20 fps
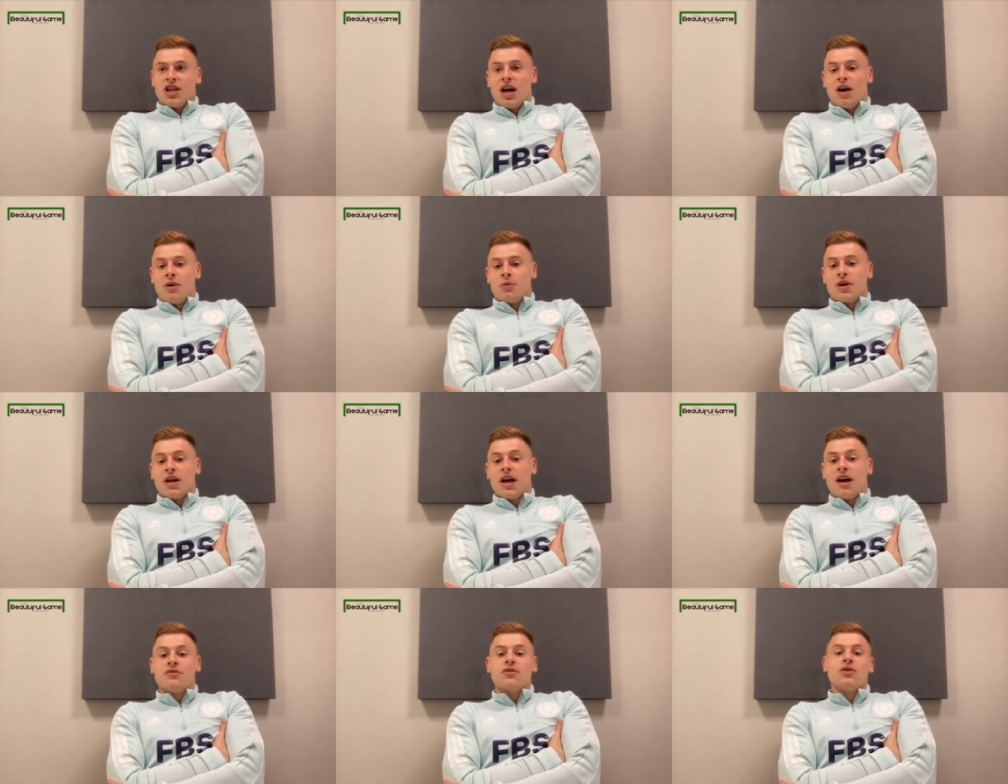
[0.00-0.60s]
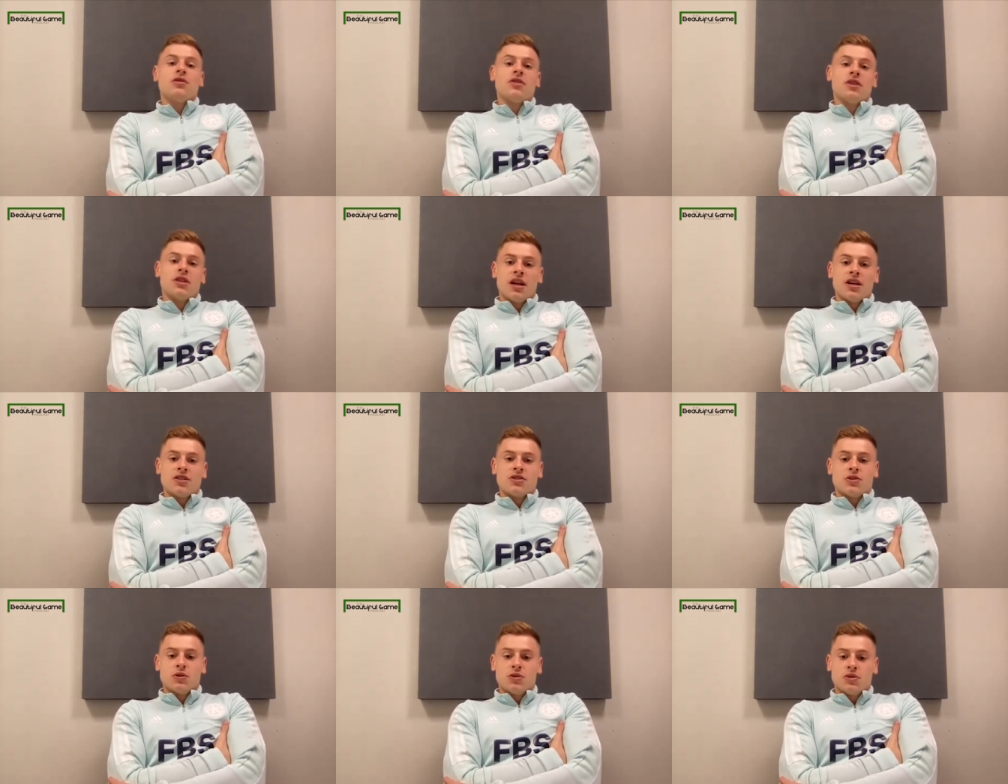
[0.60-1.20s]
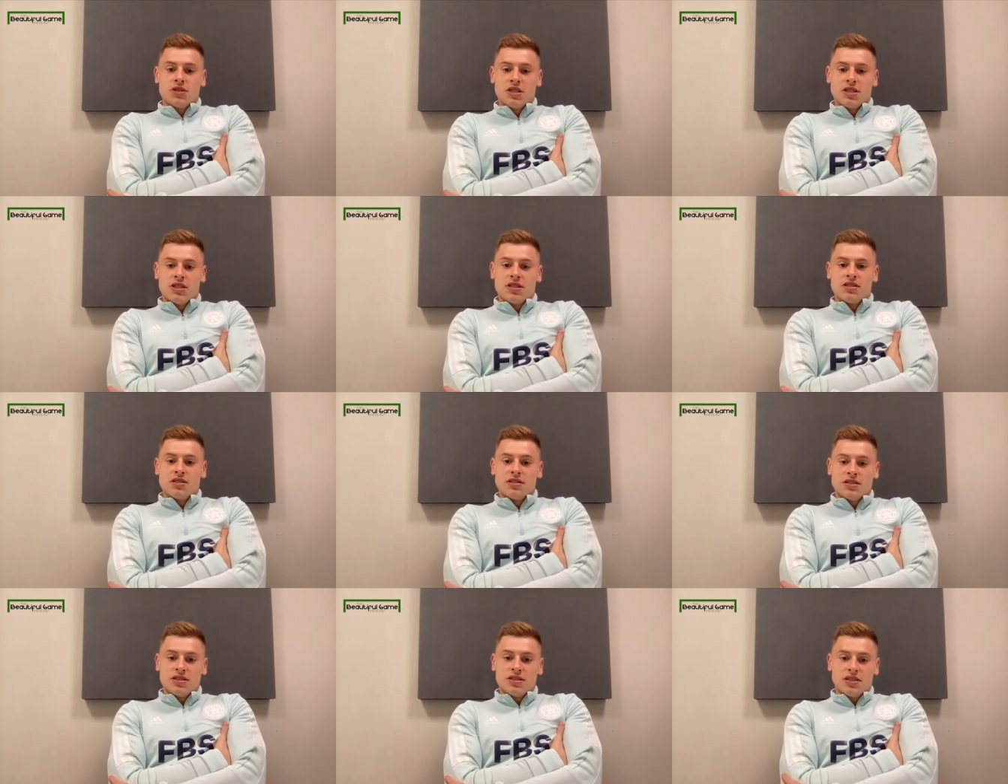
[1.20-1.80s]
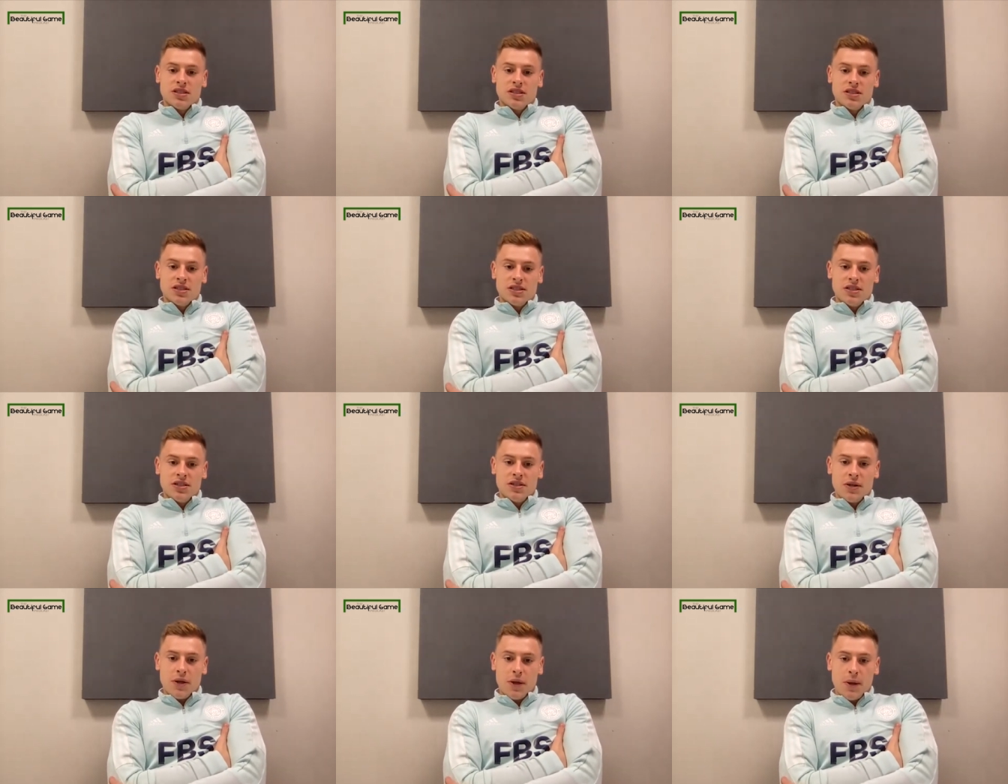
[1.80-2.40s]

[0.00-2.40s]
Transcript: of finish how we have done the last two seasons